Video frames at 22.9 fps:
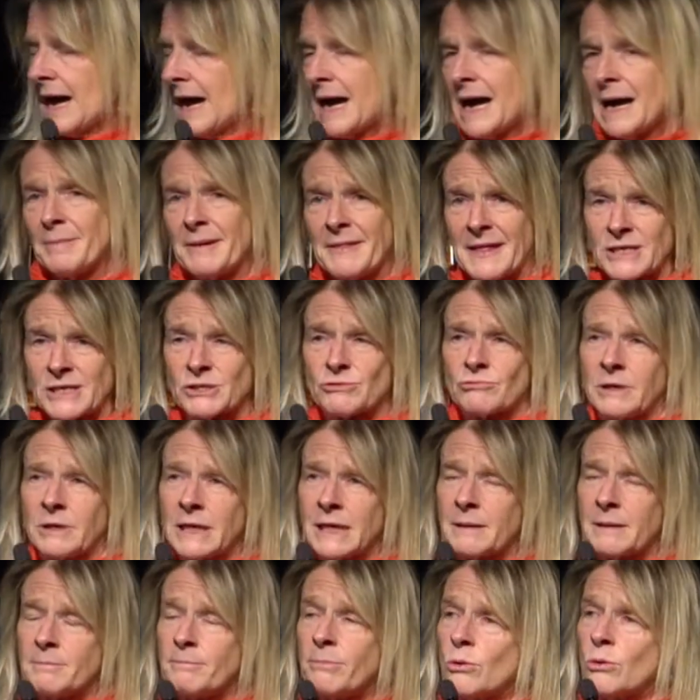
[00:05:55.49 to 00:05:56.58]
Um, and that's
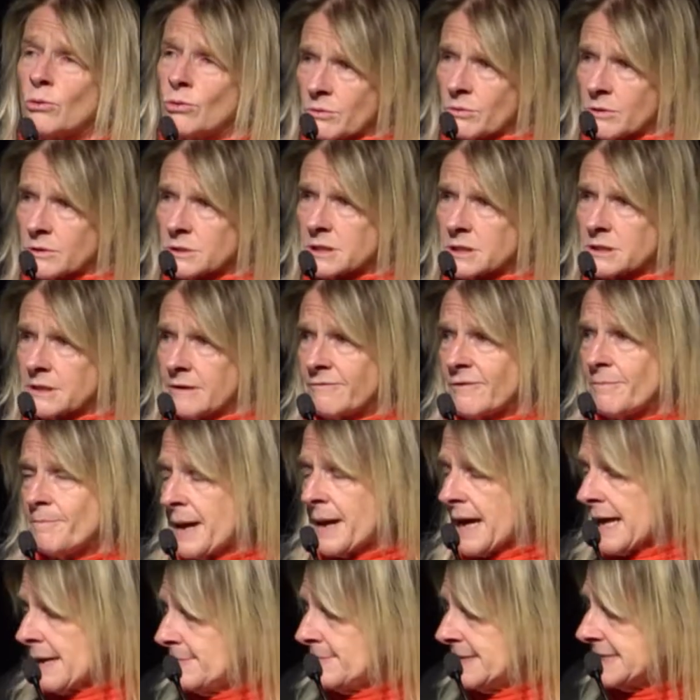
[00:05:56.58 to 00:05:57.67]
really important for
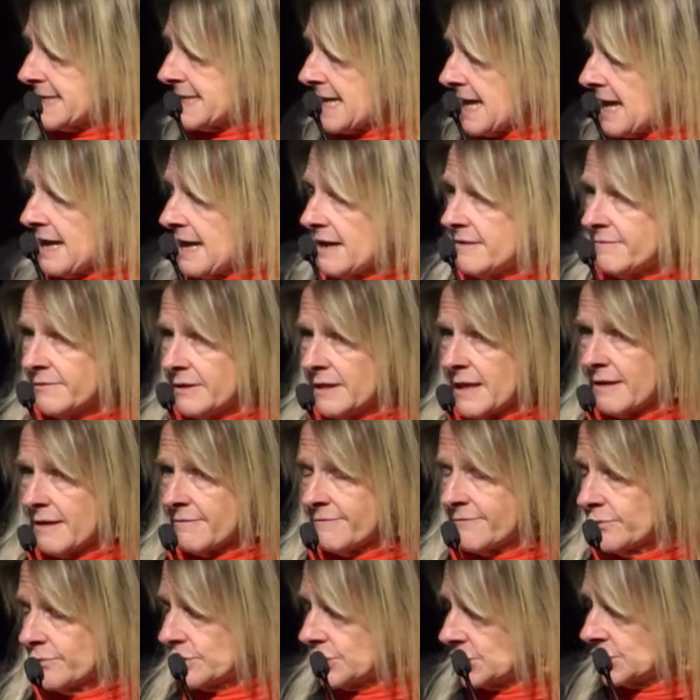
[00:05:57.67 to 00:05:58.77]
babies to have in
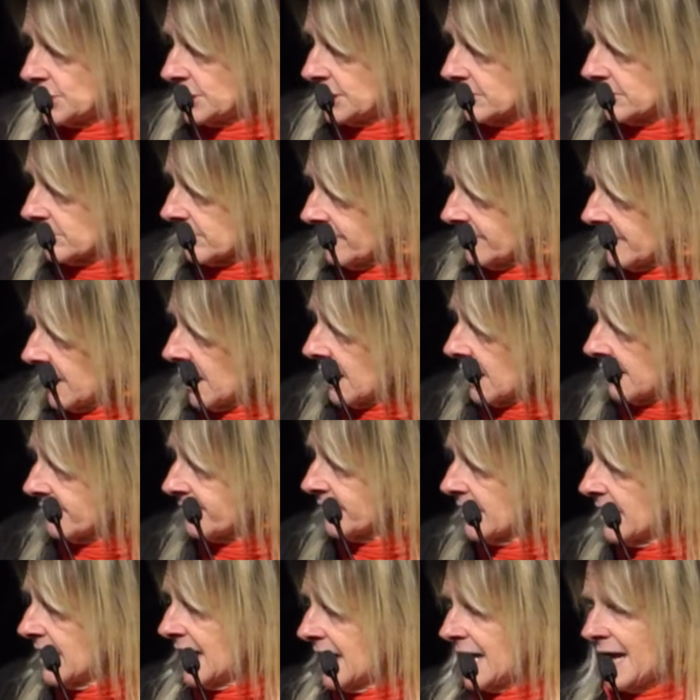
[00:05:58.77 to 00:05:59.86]
that first year of
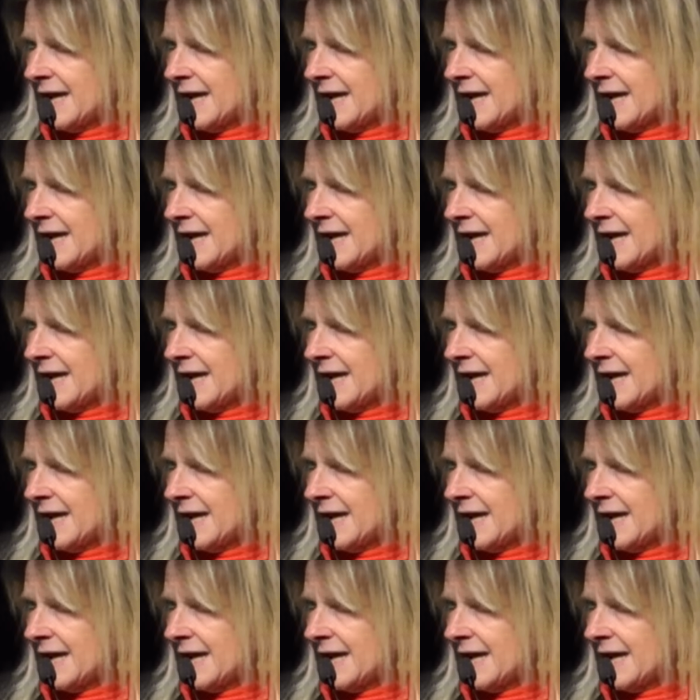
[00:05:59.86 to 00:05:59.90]
life.